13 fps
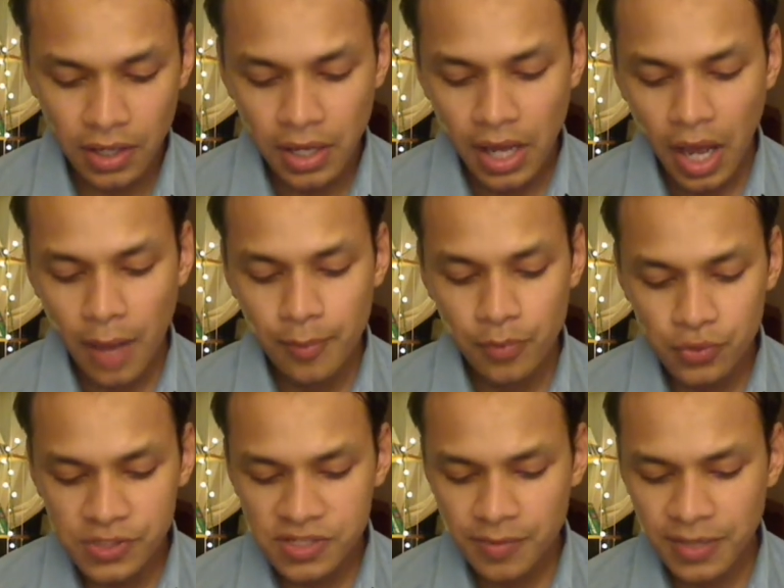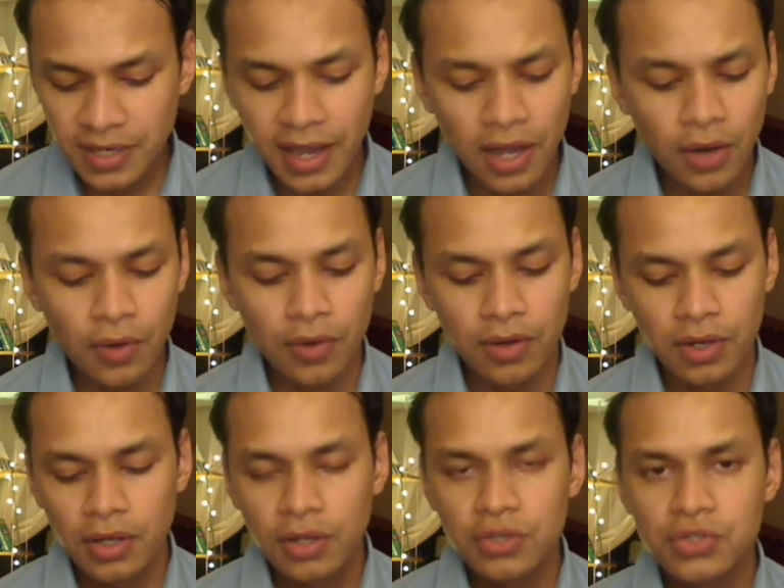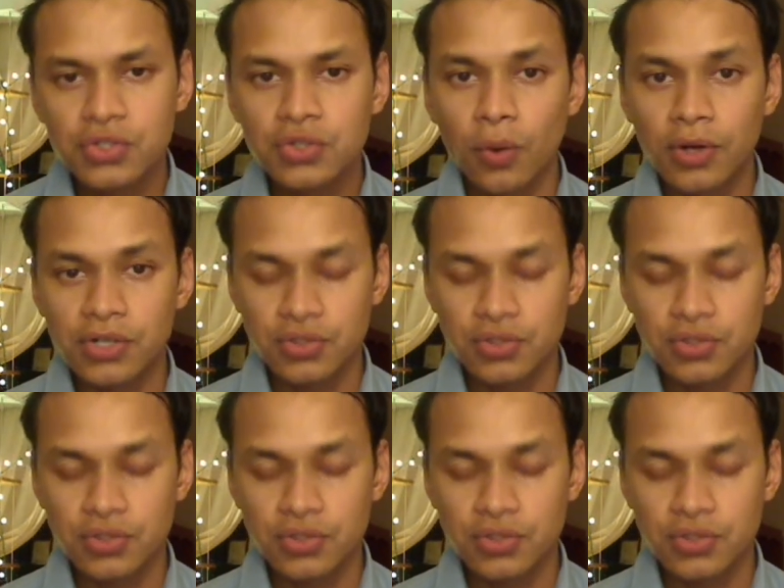a moon to me now, scorched